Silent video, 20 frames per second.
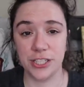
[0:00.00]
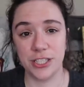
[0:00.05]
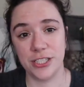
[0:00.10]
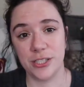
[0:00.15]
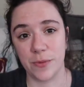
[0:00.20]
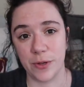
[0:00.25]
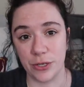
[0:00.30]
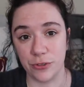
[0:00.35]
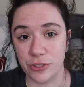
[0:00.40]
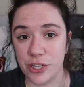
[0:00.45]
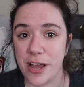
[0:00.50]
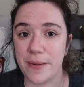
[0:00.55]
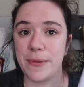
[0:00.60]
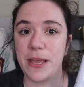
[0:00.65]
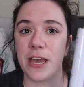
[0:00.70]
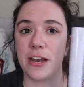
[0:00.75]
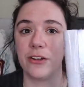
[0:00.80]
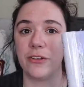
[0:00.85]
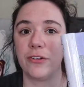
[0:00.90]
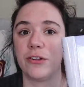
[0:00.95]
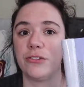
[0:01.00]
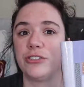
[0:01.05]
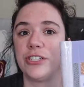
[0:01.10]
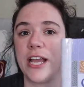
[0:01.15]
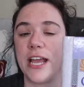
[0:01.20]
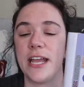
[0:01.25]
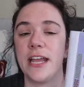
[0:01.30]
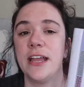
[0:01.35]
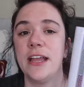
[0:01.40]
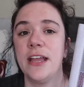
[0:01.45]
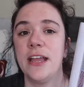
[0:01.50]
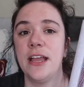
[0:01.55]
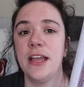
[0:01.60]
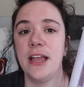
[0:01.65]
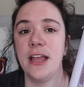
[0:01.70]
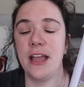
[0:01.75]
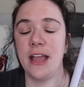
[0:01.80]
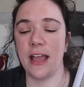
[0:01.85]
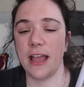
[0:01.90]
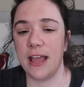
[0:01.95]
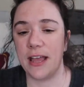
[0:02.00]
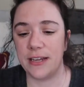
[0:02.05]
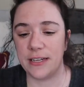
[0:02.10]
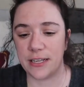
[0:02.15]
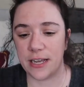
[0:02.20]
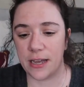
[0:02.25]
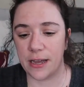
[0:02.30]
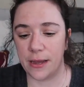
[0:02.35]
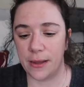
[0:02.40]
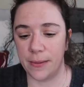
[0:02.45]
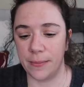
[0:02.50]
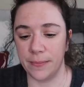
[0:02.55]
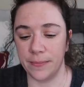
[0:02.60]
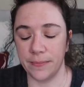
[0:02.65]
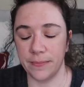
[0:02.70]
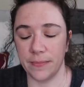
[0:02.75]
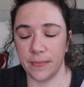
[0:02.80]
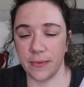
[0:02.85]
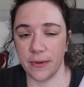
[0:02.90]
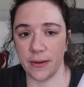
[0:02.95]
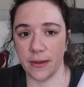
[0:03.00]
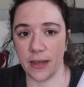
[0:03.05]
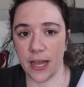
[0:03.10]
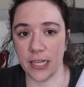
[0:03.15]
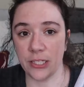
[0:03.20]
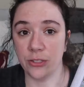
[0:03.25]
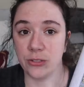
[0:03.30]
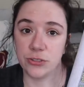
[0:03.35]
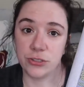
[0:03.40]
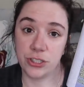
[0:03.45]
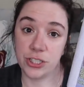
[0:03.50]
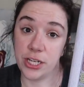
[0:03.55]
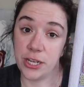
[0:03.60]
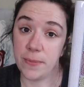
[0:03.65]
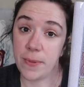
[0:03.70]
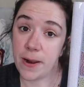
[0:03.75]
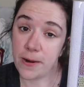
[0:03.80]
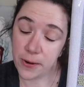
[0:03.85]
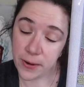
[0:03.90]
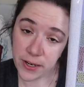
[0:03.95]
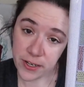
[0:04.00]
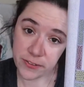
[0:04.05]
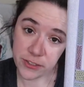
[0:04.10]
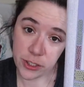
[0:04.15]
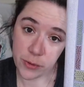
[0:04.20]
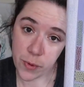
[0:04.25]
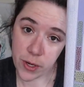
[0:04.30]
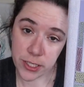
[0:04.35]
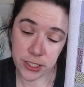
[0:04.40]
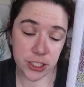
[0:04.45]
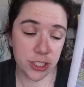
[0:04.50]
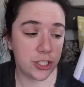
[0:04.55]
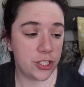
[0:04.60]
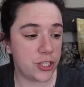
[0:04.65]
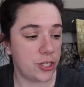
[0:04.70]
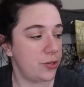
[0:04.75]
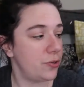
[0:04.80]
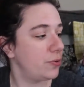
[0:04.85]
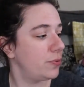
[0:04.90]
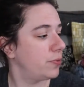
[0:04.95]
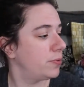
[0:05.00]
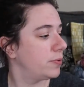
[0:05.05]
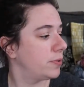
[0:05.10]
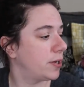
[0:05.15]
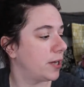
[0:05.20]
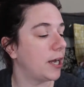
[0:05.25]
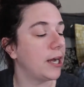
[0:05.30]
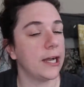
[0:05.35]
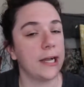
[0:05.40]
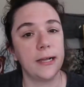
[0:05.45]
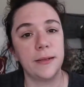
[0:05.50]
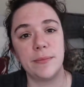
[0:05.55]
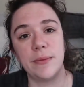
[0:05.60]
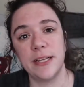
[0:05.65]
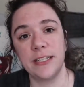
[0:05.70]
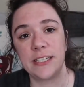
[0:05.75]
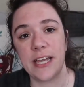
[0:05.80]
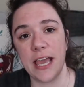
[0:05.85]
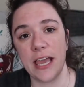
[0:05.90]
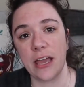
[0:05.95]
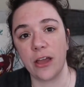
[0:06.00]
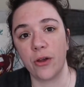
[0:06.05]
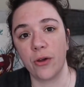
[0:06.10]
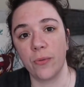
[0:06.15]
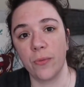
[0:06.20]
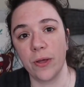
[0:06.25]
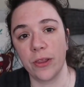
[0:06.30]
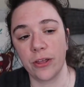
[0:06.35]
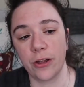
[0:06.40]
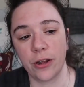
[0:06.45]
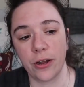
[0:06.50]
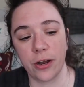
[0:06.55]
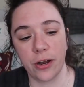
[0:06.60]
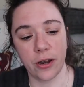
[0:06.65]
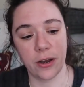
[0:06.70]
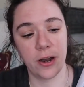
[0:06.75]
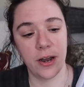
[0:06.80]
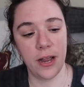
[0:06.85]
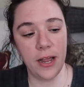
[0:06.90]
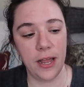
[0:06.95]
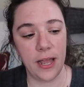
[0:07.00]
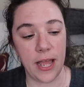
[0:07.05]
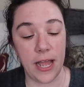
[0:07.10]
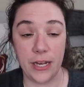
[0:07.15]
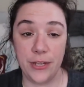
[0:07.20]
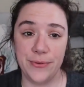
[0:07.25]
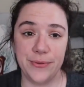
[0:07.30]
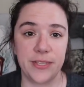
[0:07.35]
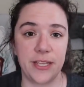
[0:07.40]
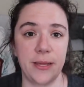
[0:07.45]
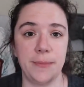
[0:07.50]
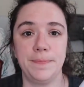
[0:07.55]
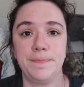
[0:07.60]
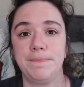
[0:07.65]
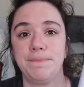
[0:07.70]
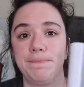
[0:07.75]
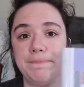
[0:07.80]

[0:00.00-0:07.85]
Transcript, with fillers: She's the one who taught me how to crochet. And um, I told her she could borrow it if she wanted to um, and take it home with her and use it.